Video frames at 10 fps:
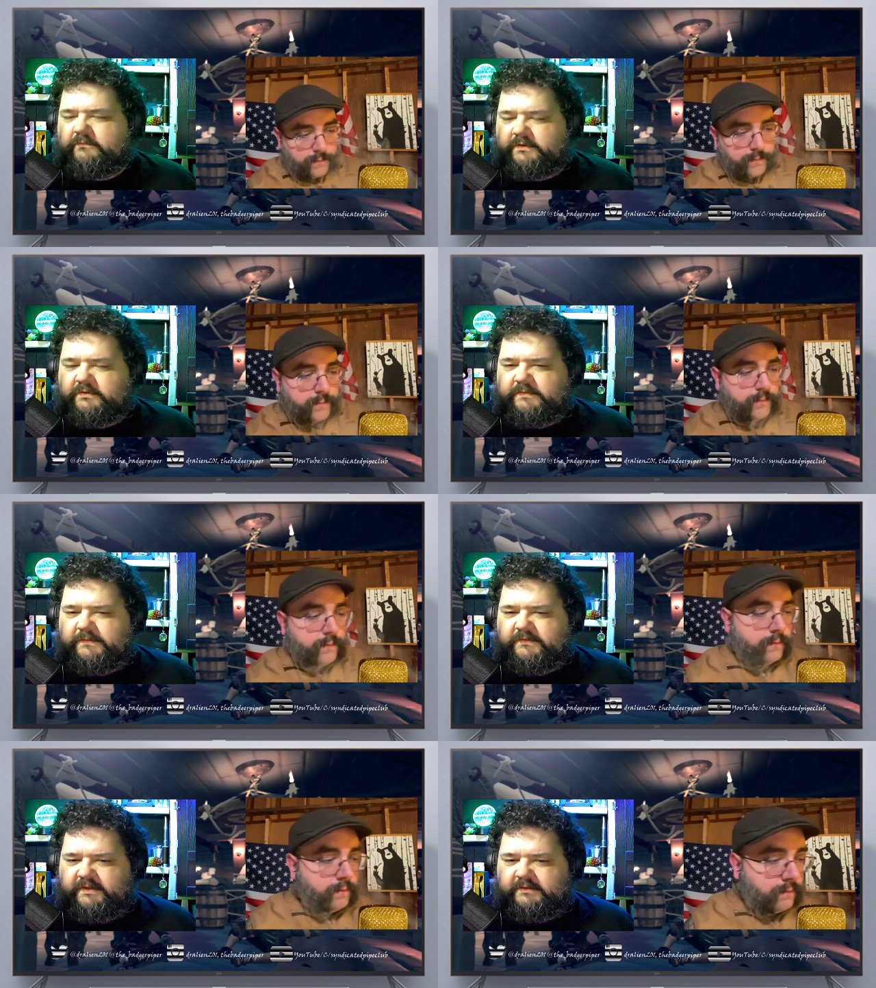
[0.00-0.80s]
Speaker 1: people
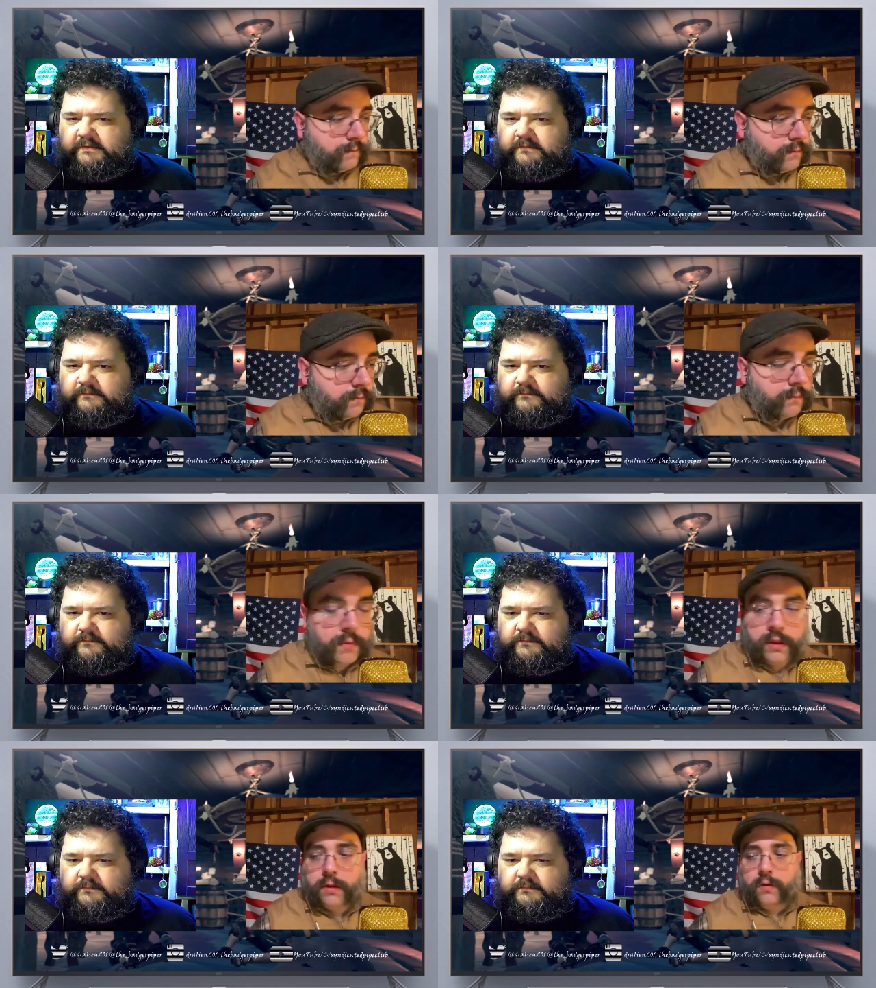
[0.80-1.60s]
think.
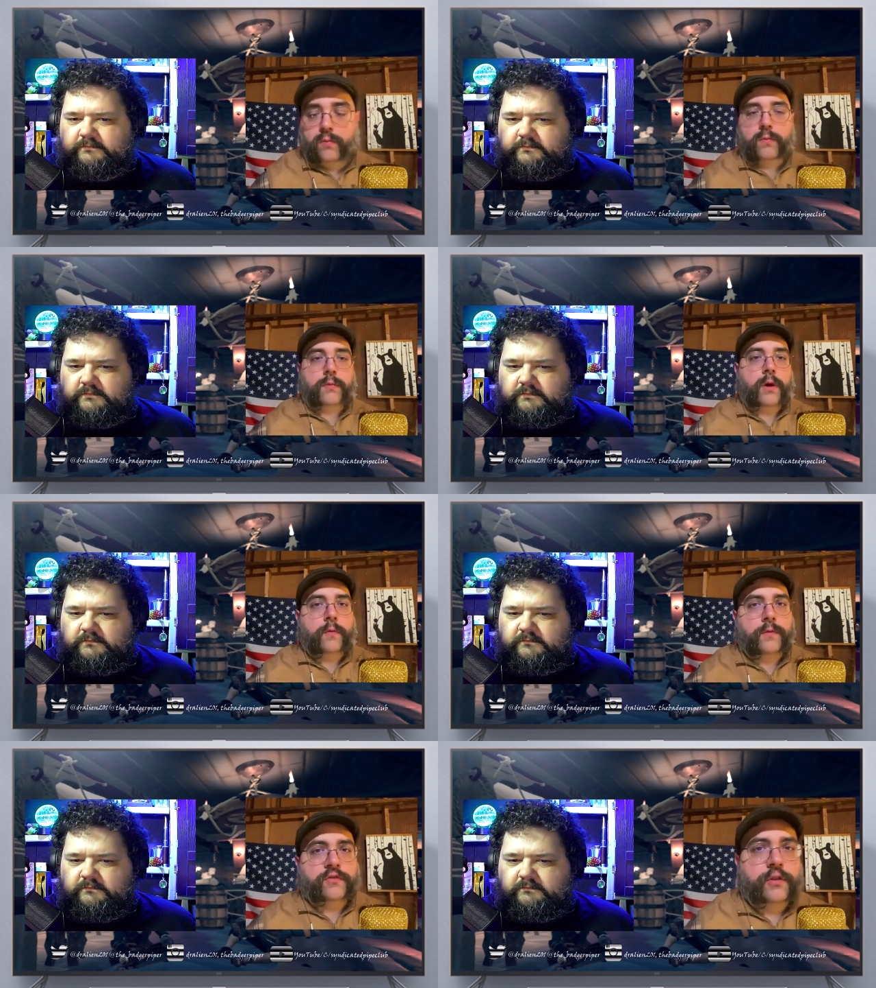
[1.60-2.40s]
Speaker 2: Oh, for
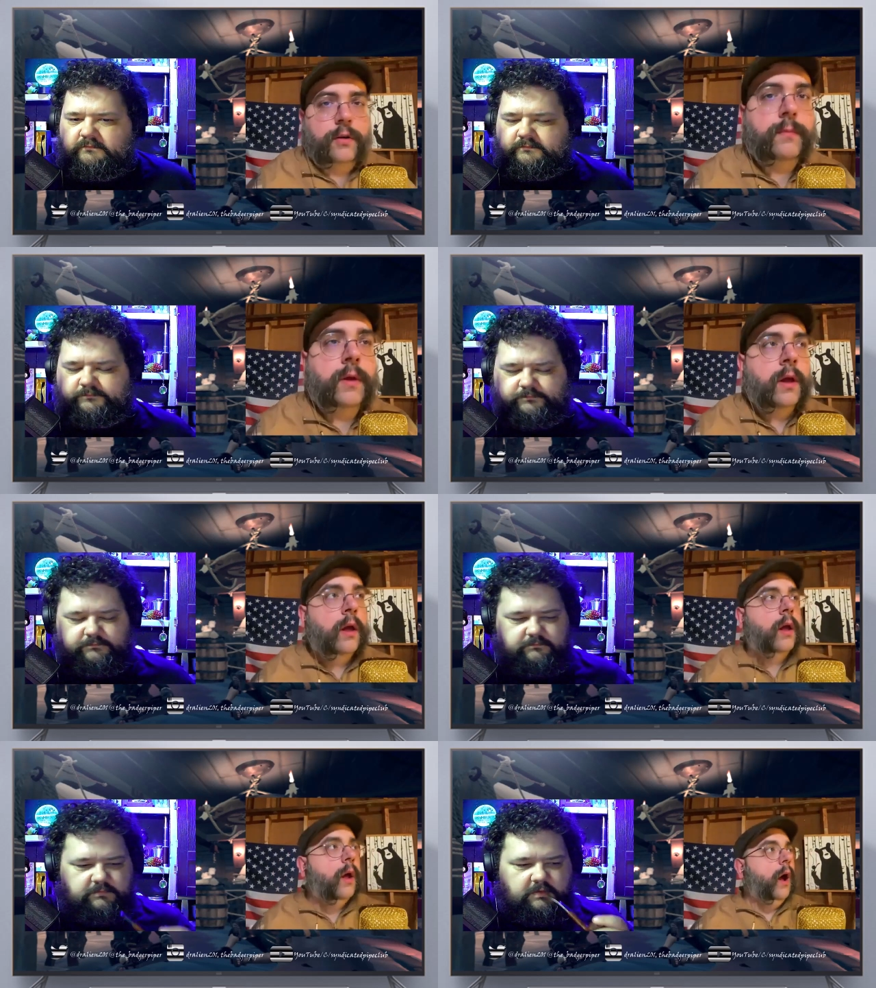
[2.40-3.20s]
sure
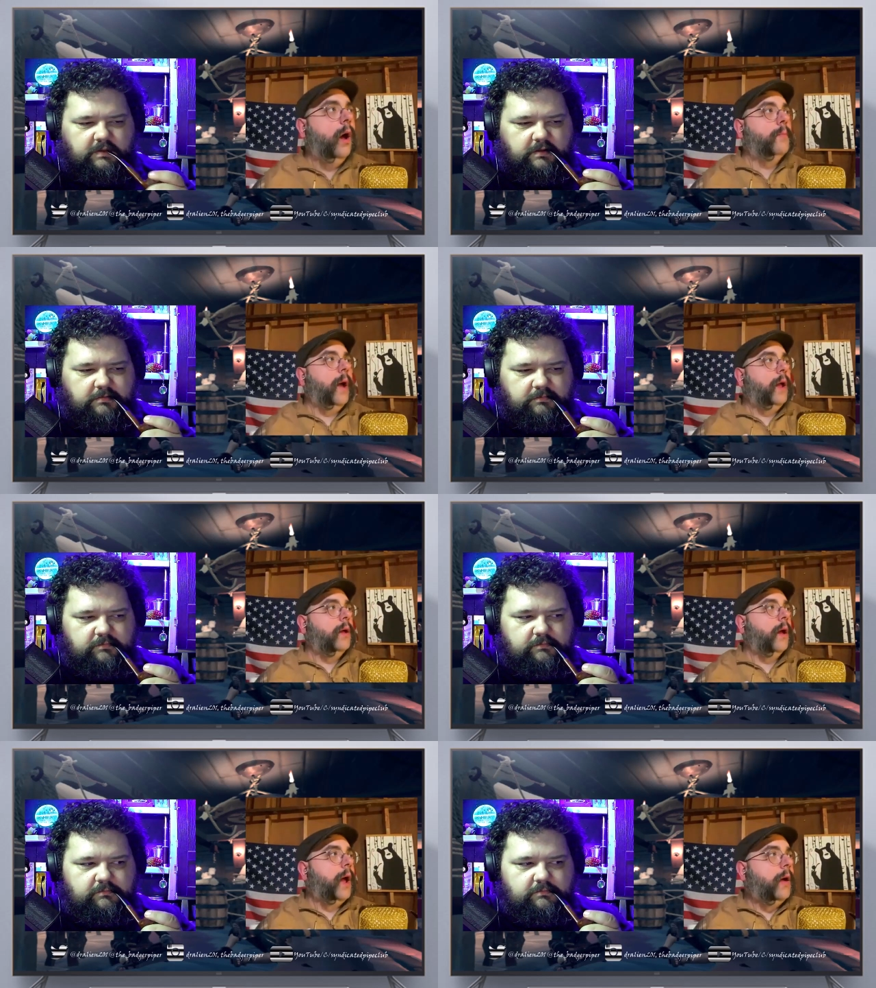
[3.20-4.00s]
um, my
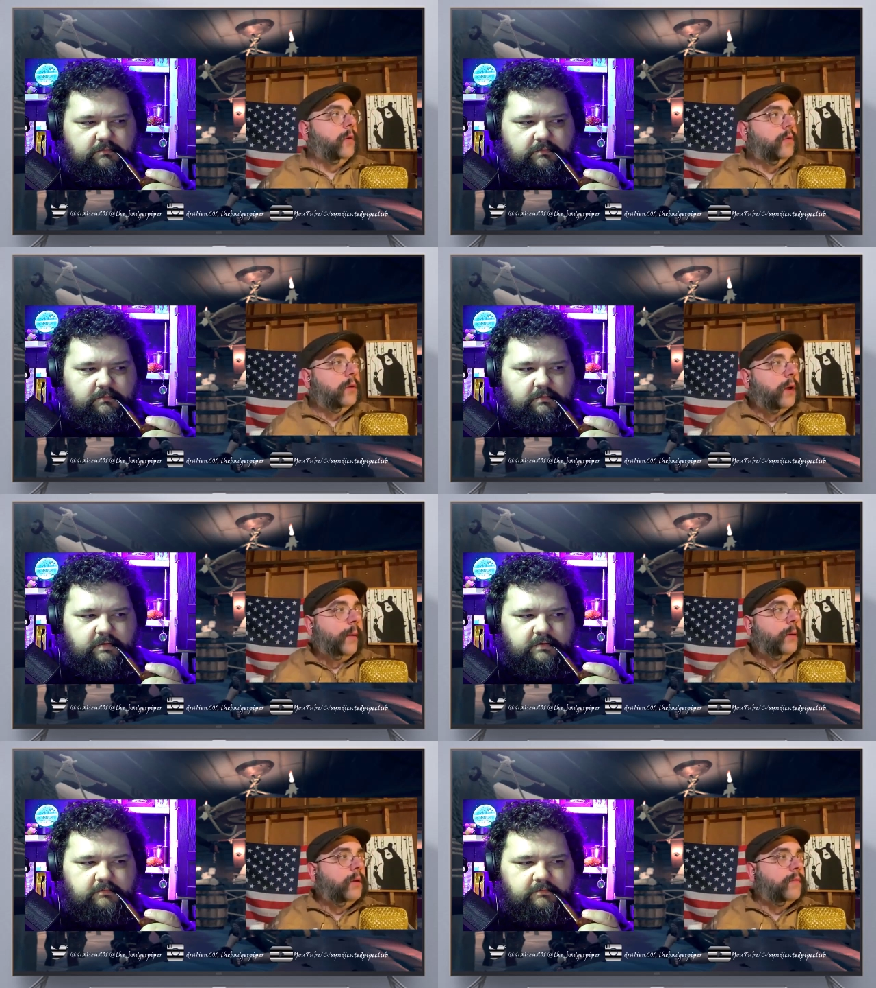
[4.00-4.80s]
I would I would
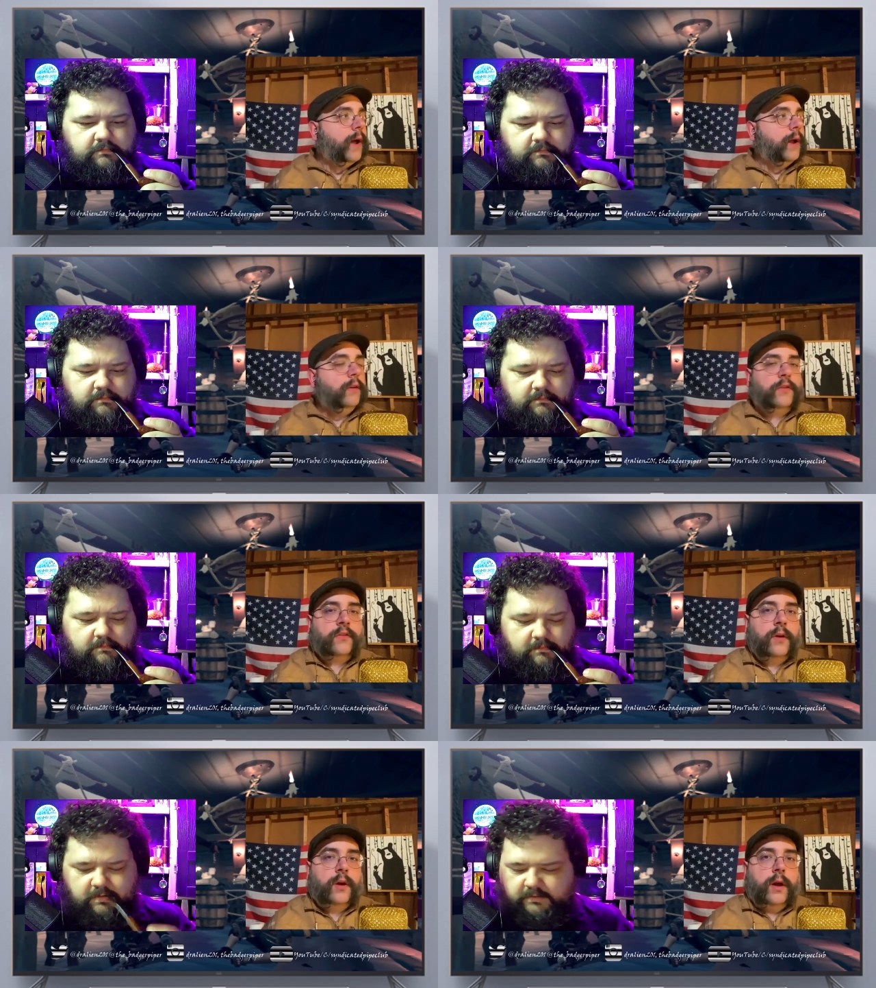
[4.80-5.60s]
advise
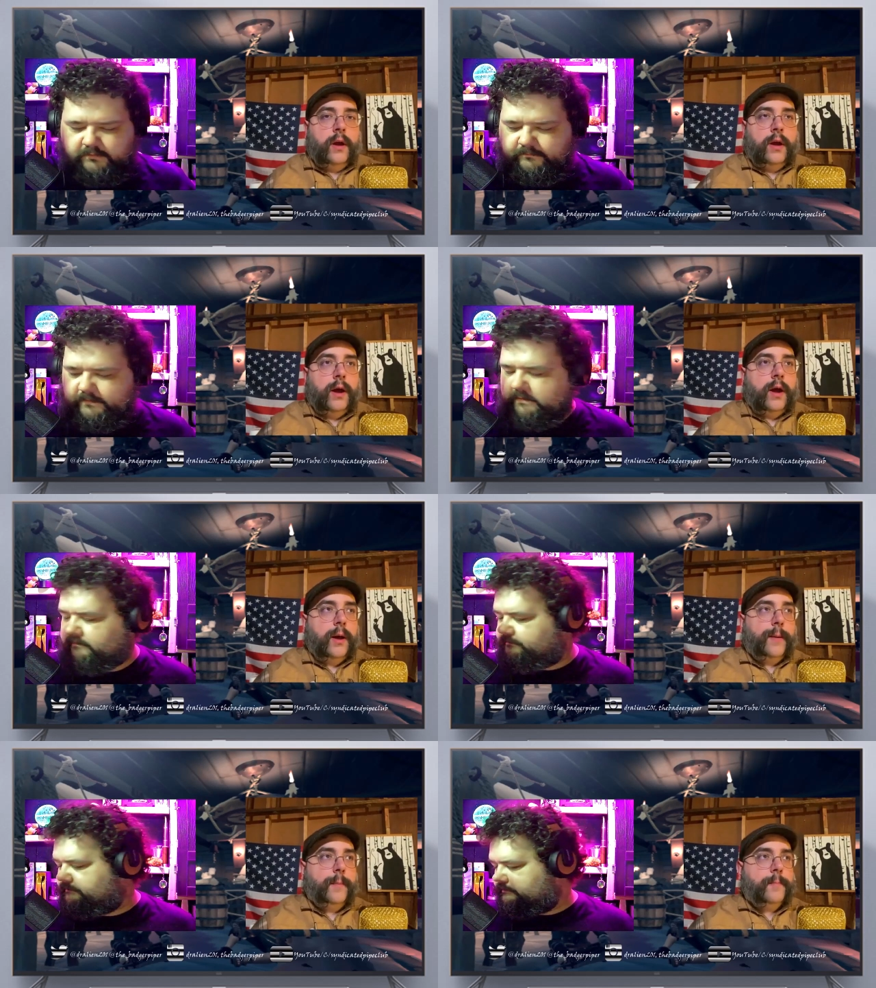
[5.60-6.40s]
um,
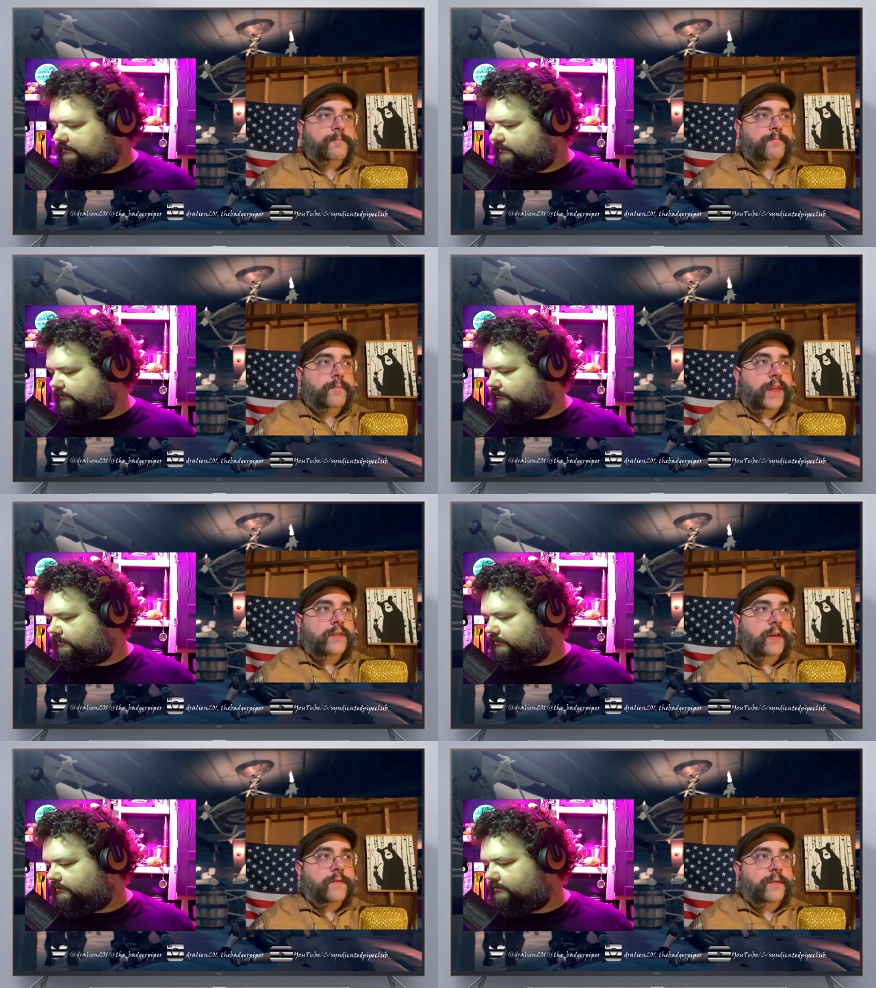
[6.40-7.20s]

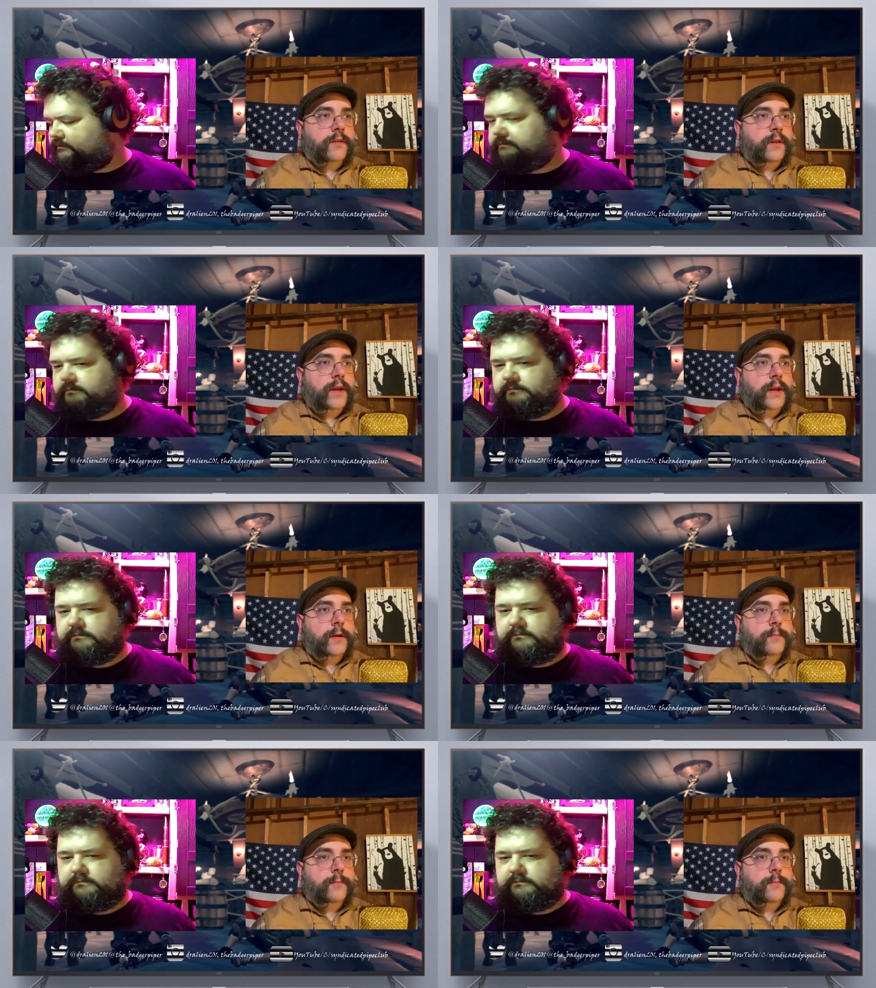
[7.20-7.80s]
definitely